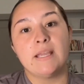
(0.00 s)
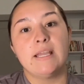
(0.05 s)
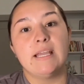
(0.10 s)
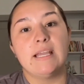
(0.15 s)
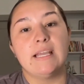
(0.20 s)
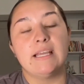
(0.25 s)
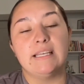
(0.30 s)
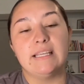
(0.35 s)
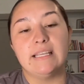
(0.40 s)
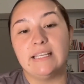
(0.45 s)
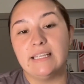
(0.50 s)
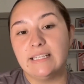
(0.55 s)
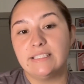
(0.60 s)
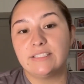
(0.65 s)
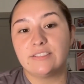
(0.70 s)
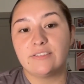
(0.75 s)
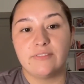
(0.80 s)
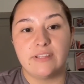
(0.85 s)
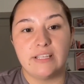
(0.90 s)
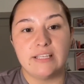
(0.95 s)
And
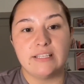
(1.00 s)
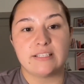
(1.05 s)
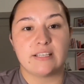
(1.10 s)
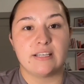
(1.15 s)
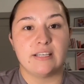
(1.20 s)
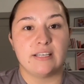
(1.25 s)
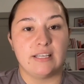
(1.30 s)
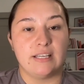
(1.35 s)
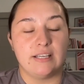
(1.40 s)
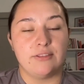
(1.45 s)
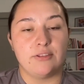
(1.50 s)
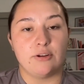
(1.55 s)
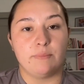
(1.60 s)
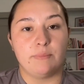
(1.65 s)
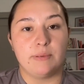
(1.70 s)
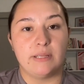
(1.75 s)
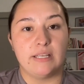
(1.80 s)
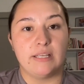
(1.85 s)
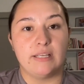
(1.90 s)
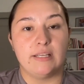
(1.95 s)
each of these can either
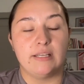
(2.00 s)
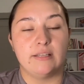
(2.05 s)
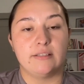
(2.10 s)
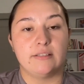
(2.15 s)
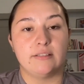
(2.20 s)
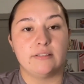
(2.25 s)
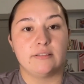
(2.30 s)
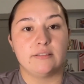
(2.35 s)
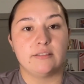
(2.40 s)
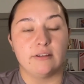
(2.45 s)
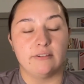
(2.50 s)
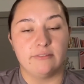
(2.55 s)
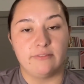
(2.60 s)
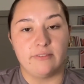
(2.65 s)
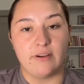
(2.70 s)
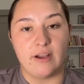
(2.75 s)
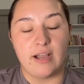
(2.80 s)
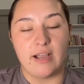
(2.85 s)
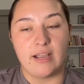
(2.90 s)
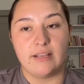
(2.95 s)
be
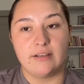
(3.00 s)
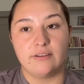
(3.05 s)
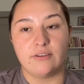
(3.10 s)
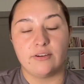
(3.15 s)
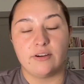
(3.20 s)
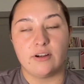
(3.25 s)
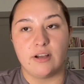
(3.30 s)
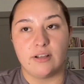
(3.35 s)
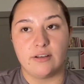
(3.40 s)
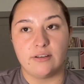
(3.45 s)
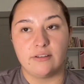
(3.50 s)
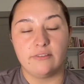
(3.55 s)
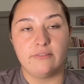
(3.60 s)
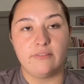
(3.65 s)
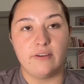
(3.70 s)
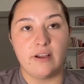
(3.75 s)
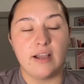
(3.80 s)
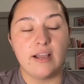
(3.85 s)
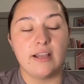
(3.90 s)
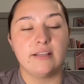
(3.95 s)
defined or
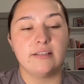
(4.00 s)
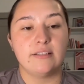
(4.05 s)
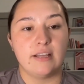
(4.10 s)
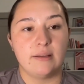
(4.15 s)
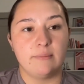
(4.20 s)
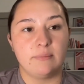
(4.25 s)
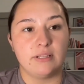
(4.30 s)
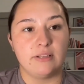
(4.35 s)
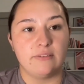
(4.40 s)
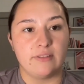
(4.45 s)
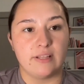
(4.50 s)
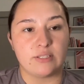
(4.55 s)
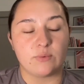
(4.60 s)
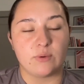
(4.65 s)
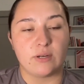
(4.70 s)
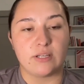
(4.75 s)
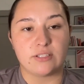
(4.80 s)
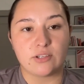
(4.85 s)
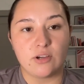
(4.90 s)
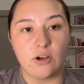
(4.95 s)
undefined. I believe that's
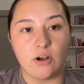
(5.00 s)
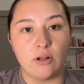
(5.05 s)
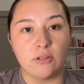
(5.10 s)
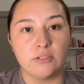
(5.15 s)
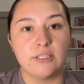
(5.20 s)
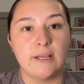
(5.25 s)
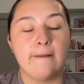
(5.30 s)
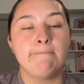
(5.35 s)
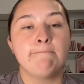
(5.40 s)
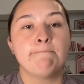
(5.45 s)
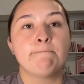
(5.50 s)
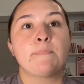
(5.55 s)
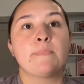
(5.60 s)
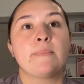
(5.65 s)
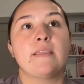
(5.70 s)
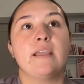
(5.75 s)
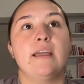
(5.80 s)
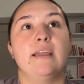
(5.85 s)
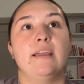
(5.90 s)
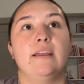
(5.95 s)
what it's called.
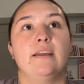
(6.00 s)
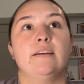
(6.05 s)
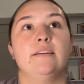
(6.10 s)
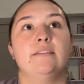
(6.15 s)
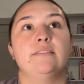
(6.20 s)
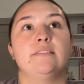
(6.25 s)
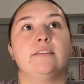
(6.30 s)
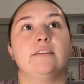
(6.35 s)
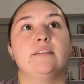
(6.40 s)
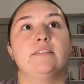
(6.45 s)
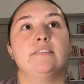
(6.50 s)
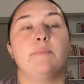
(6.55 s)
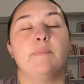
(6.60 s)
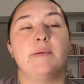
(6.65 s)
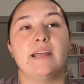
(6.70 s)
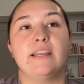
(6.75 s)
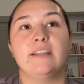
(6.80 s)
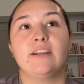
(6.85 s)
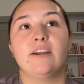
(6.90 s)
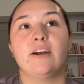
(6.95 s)
And
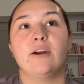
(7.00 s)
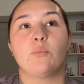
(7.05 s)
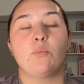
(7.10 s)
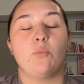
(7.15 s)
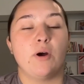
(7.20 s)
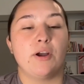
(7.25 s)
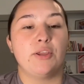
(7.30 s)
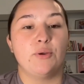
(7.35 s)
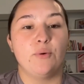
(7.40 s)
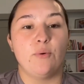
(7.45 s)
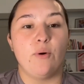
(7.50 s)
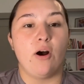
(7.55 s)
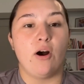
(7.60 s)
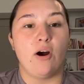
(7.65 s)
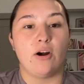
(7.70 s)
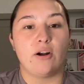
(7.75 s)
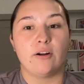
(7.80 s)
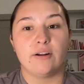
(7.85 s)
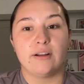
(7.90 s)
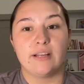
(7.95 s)
depending on what you
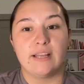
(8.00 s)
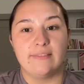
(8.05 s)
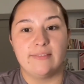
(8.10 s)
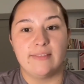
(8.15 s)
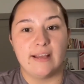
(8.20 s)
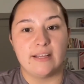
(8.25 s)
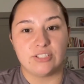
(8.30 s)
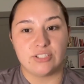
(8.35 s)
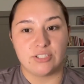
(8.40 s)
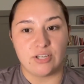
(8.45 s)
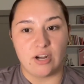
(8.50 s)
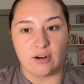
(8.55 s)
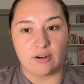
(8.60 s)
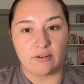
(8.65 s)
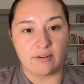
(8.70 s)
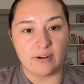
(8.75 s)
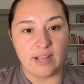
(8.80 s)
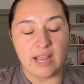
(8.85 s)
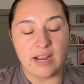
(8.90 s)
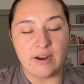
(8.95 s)
are in that
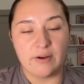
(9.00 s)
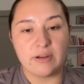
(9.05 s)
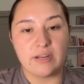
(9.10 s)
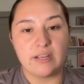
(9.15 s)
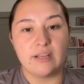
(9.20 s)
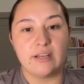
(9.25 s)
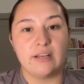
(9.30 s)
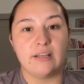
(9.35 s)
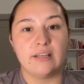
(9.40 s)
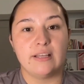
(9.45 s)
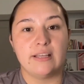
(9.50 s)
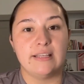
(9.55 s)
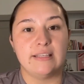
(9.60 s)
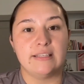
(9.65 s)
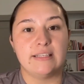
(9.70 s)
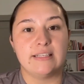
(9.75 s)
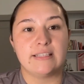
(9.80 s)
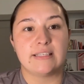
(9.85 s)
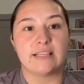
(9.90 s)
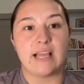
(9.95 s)
chakra area
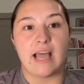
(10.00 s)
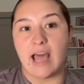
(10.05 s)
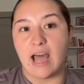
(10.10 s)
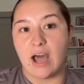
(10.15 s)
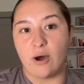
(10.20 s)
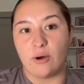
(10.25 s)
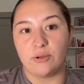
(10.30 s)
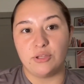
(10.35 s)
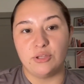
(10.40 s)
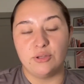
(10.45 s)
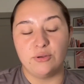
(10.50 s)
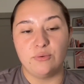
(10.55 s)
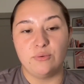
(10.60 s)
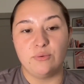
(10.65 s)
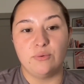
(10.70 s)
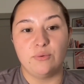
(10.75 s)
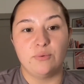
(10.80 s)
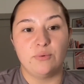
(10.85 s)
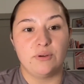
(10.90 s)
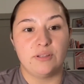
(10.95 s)
is how
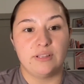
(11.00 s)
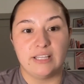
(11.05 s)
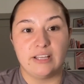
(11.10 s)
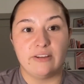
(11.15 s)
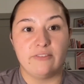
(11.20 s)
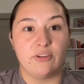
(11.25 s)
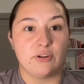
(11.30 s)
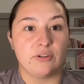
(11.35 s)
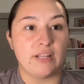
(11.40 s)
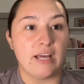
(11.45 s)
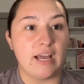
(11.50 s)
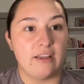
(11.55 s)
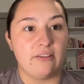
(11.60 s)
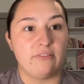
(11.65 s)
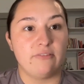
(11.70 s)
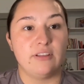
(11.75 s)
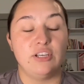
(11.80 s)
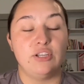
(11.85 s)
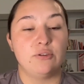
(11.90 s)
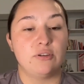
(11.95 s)
you live your life.
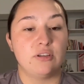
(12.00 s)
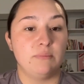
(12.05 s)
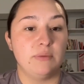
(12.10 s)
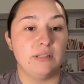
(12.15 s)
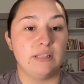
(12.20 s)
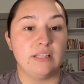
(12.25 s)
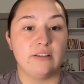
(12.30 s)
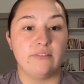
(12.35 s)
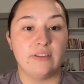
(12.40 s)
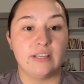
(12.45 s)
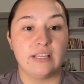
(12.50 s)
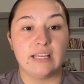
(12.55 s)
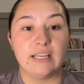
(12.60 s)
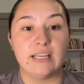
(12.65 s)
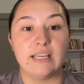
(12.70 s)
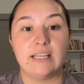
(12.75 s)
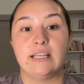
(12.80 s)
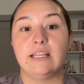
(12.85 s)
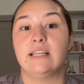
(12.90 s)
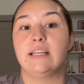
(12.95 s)
And you can be living it
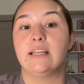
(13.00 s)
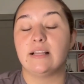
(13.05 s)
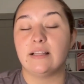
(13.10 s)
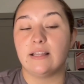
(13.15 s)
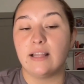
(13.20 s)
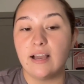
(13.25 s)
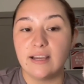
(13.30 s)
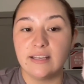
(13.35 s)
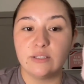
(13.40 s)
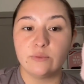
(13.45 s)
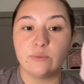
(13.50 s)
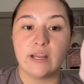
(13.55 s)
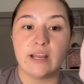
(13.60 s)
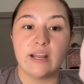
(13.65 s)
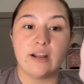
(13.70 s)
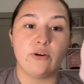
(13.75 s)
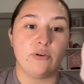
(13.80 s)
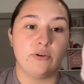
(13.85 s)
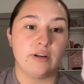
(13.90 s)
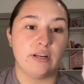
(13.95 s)
in an aligned
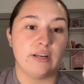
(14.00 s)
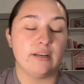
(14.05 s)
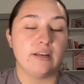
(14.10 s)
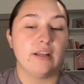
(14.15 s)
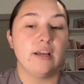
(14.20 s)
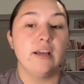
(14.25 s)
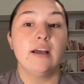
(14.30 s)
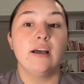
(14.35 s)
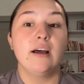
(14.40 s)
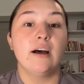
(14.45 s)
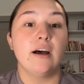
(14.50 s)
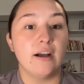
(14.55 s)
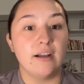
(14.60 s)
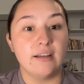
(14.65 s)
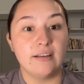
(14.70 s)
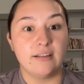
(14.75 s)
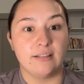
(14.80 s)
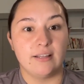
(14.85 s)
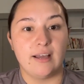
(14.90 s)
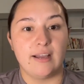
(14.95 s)
way or in an
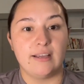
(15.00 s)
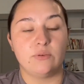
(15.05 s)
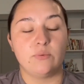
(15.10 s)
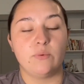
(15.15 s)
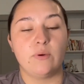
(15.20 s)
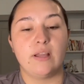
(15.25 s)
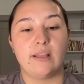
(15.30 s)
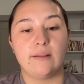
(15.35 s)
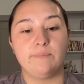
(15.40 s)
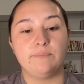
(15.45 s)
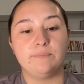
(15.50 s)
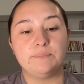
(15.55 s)
unaligned way.